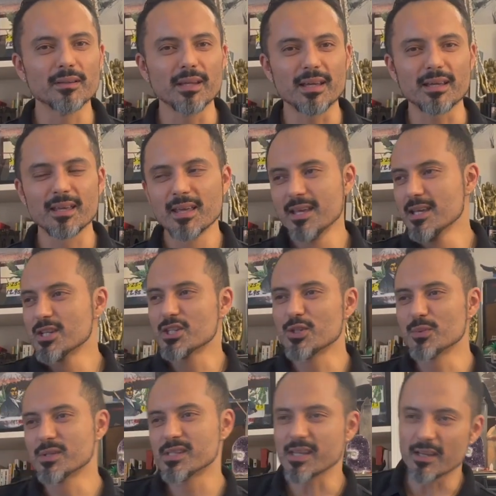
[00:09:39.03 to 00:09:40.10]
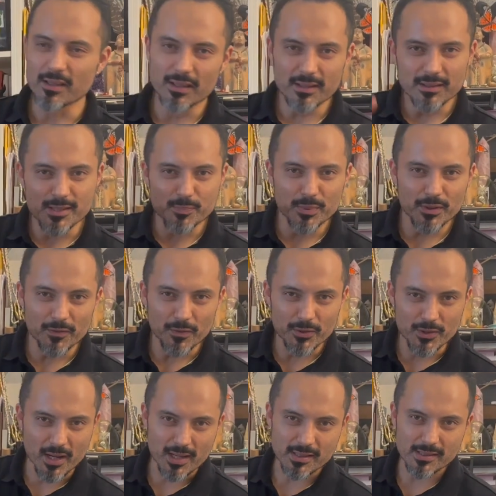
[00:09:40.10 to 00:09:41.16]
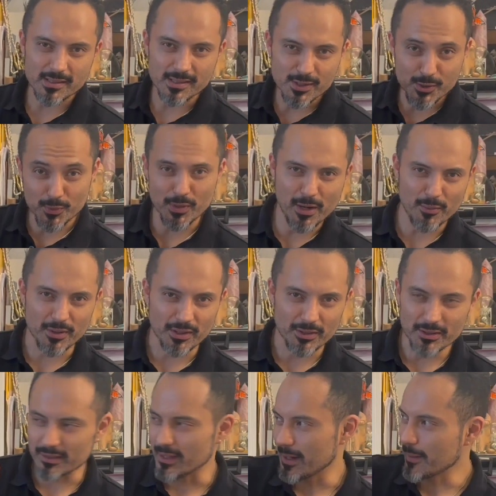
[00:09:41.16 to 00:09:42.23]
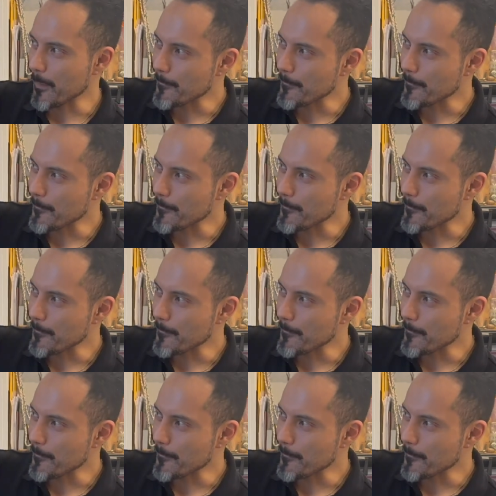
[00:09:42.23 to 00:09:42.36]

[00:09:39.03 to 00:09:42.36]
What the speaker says: Like, she would say, look at this beautiful dress. This is what I want to look like.